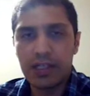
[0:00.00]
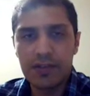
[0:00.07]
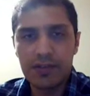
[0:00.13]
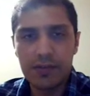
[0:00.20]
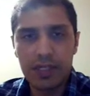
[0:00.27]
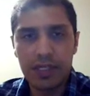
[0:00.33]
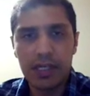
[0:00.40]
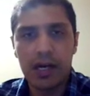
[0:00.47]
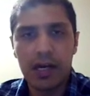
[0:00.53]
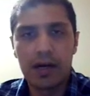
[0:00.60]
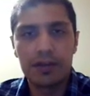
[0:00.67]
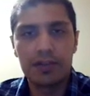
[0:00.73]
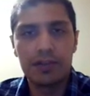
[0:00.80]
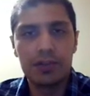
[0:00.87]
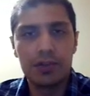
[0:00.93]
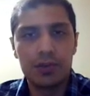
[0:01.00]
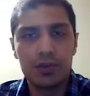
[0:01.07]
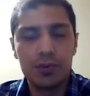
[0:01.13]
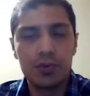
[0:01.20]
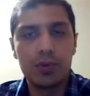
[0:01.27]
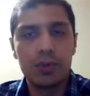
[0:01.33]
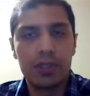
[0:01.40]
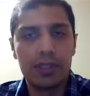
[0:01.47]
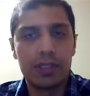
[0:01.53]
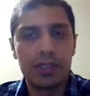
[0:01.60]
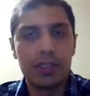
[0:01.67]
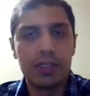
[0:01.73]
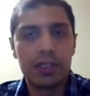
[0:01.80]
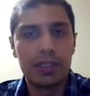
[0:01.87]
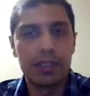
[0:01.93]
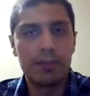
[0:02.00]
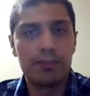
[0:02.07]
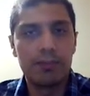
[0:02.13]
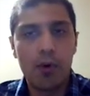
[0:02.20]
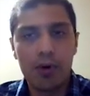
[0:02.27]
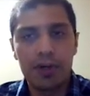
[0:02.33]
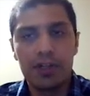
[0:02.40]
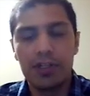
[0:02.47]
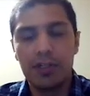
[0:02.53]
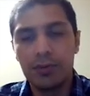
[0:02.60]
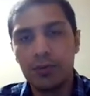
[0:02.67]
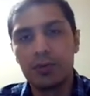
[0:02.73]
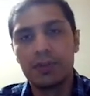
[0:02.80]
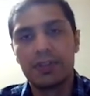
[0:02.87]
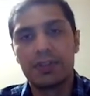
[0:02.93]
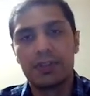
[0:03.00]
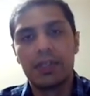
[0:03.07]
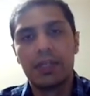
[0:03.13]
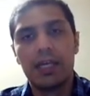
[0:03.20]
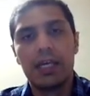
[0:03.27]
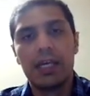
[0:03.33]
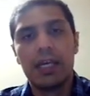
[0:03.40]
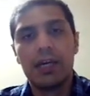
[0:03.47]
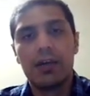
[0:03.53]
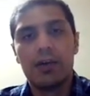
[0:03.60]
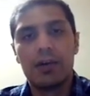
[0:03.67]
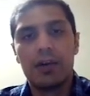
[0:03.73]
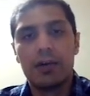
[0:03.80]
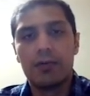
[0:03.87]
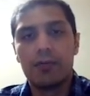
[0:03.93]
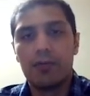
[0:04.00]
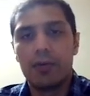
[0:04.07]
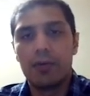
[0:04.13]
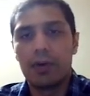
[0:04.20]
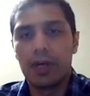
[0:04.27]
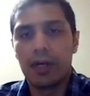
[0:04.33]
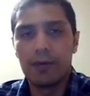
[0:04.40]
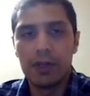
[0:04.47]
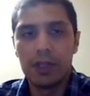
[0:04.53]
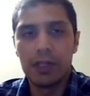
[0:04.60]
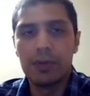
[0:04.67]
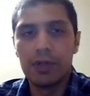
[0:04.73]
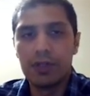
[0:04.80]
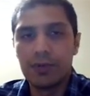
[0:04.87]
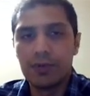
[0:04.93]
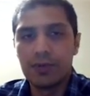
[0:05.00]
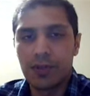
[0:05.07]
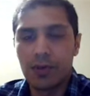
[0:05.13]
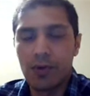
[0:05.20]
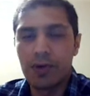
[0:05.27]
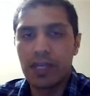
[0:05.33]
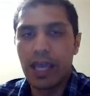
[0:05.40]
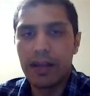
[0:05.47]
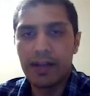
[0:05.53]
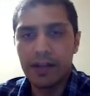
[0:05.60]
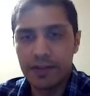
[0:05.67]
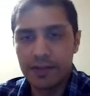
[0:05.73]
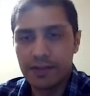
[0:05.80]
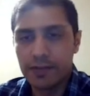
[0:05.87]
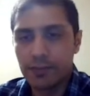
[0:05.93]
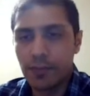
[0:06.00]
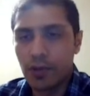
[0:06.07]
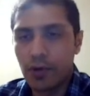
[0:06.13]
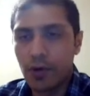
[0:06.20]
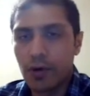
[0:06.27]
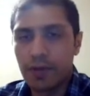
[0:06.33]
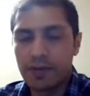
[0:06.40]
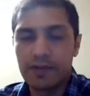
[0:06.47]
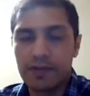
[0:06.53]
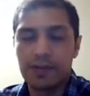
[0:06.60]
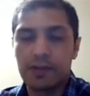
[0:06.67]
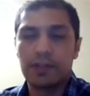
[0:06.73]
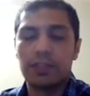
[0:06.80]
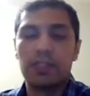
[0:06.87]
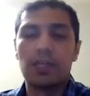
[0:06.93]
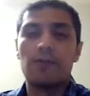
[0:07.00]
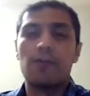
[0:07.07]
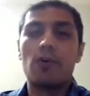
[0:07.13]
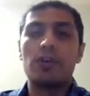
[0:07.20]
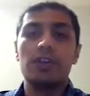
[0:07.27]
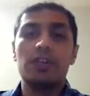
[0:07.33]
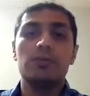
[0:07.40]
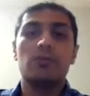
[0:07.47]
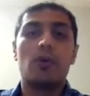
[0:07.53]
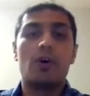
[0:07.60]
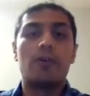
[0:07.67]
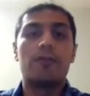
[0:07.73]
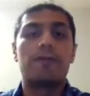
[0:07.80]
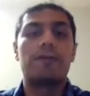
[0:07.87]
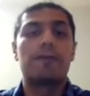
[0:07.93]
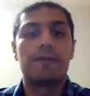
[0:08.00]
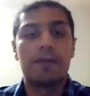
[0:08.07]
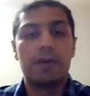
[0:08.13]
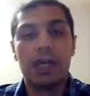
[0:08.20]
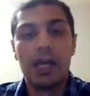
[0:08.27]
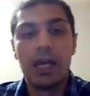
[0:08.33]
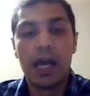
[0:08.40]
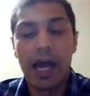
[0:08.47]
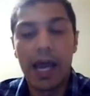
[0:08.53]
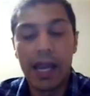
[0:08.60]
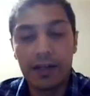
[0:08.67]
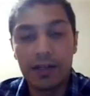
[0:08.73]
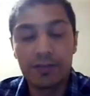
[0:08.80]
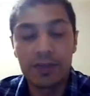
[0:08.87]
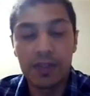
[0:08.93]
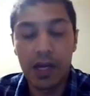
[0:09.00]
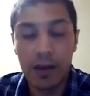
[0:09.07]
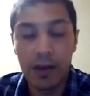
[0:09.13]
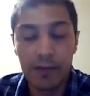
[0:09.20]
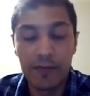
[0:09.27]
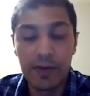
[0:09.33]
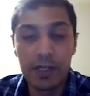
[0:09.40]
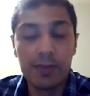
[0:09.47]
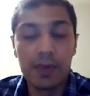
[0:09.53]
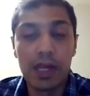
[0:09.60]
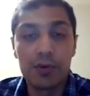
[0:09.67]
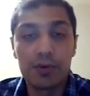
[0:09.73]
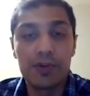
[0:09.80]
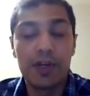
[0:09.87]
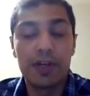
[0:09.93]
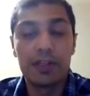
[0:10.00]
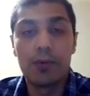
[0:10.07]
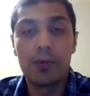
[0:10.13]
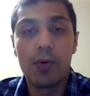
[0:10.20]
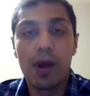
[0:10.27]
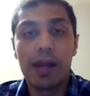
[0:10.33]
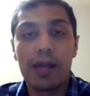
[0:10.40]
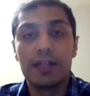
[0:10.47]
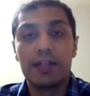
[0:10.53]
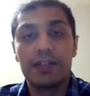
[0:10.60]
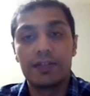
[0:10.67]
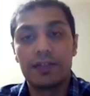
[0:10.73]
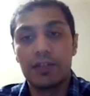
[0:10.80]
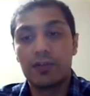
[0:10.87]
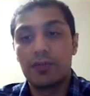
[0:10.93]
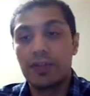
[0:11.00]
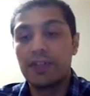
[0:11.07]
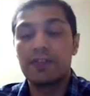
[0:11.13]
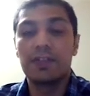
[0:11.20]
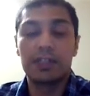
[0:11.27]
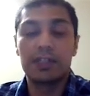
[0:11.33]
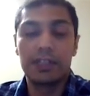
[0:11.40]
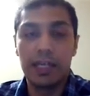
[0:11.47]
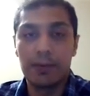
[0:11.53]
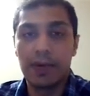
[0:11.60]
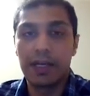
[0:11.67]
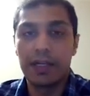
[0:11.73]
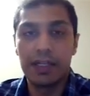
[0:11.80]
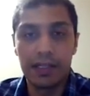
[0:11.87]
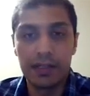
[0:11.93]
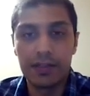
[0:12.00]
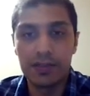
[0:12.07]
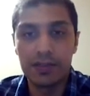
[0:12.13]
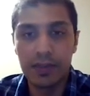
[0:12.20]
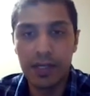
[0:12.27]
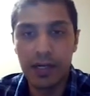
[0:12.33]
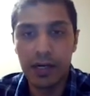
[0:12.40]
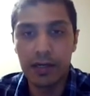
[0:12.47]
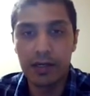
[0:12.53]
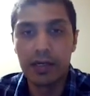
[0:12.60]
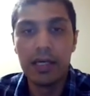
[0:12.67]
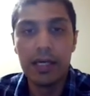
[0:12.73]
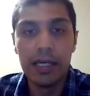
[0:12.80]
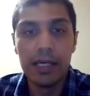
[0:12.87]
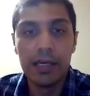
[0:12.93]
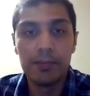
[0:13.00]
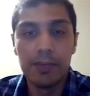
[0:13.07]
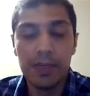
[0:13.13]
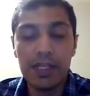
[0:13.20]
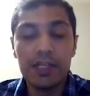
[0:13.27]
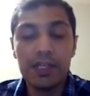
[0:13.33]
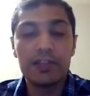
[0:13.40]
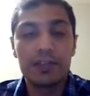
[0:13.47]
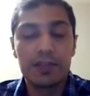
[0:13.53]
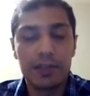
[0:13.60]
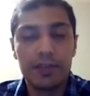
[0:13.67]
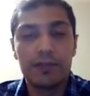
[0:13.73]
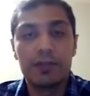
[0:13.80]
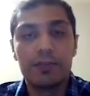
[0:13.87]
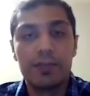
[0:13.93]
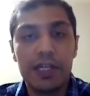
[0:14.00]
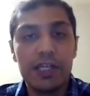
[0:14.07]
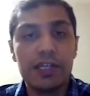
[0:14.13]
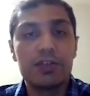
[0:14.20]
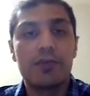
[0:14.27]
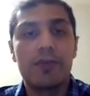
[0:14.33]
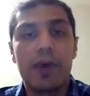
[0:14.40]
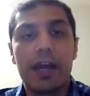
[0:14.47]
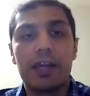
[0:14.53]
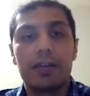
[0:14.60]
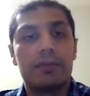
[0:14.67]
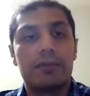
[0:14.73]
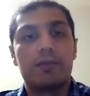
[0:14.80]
and clustering are the two important tools available to security analysts because the volume of items available out there in the wild is increasing day by day. So there are millions, even billions of